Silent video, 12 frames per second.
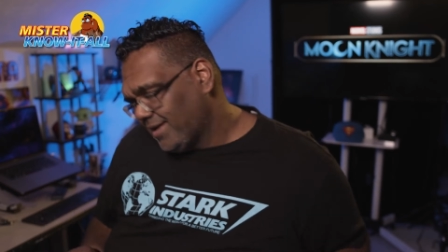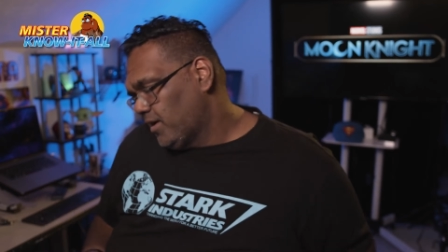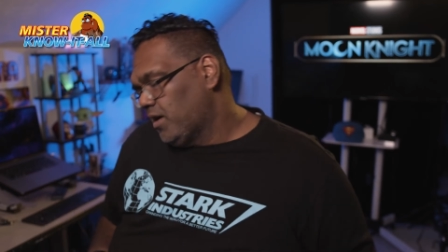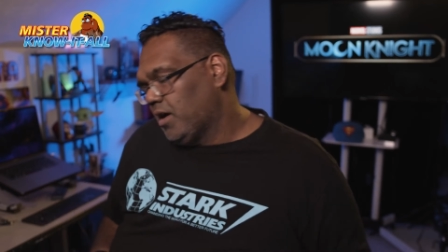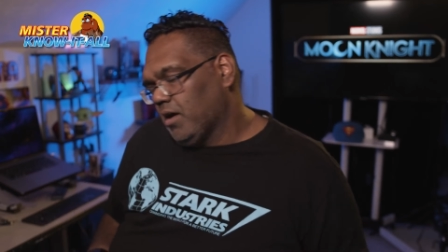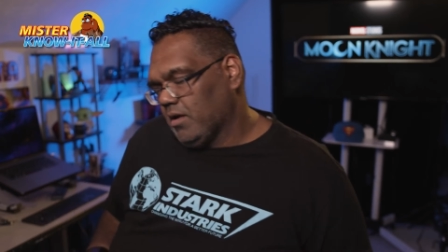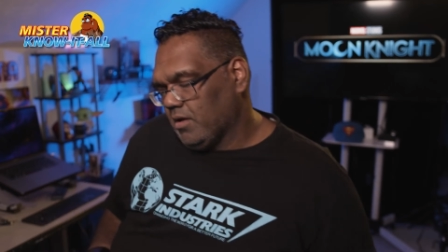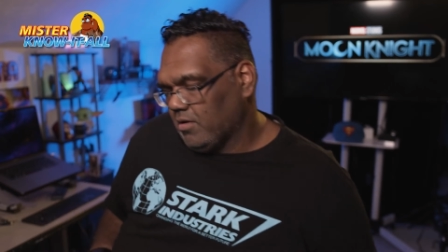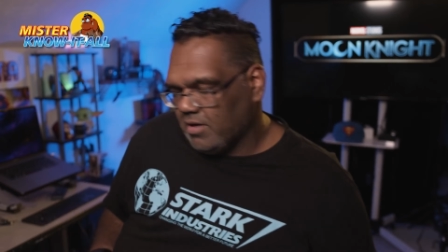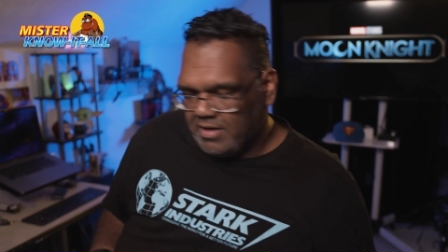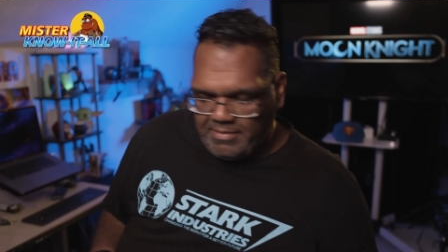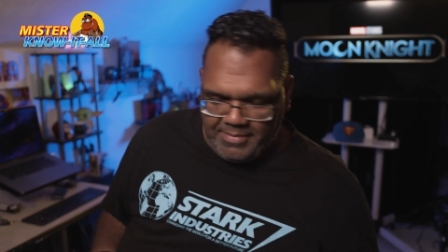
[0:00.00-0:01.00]
like, oh,
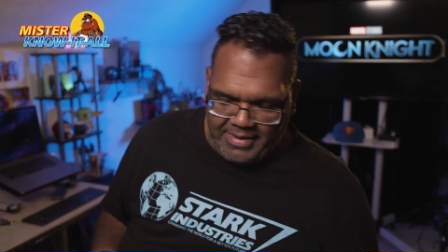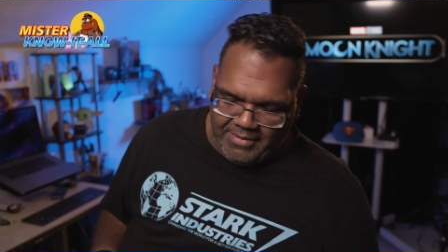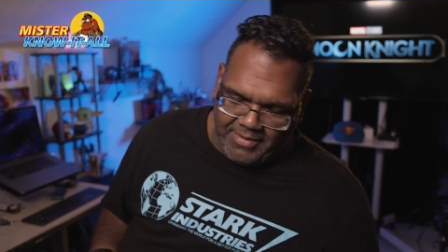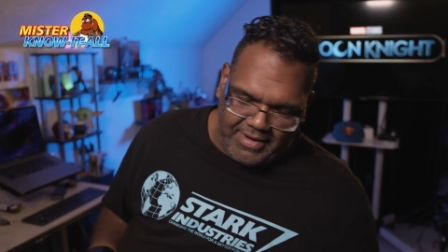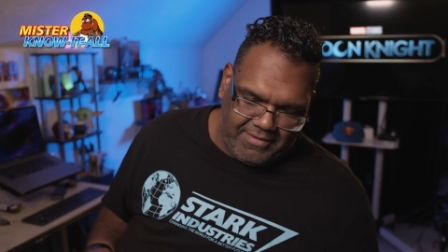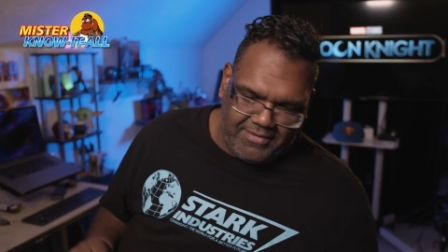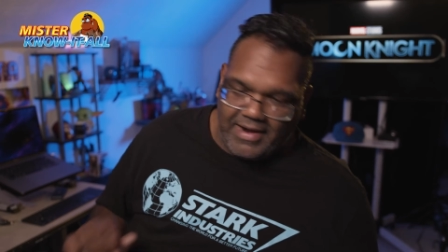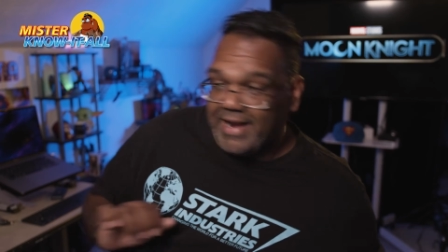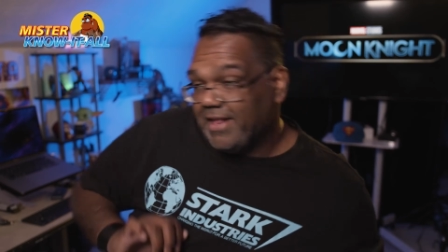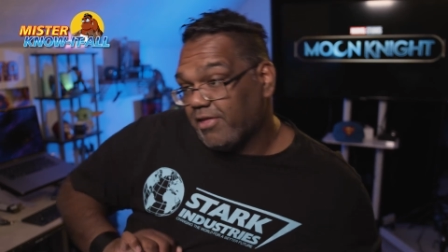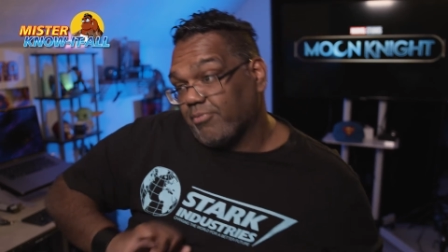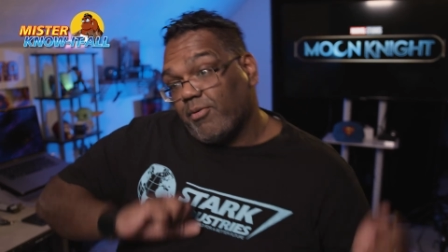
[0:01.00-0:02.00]
don't hurt me, whatever.
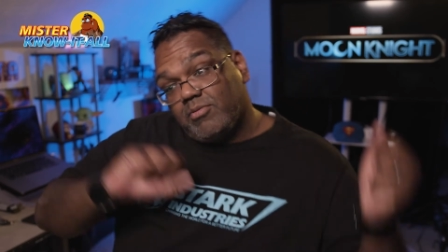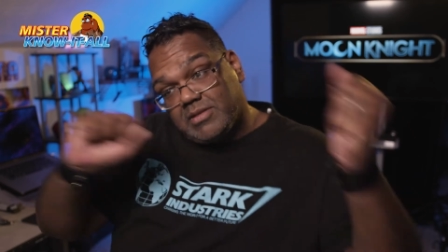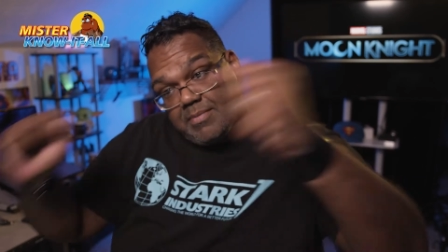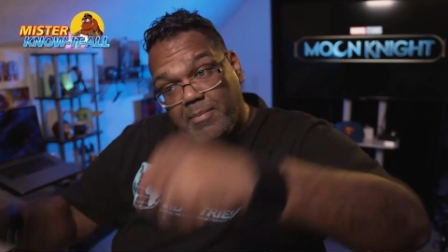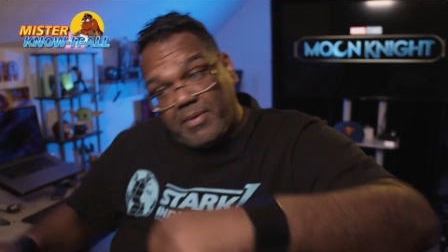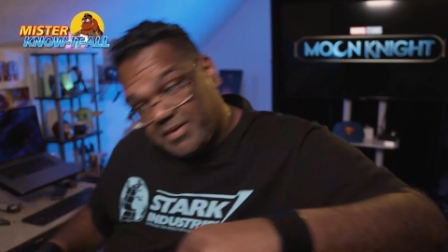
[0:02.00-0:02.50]
And he throws him up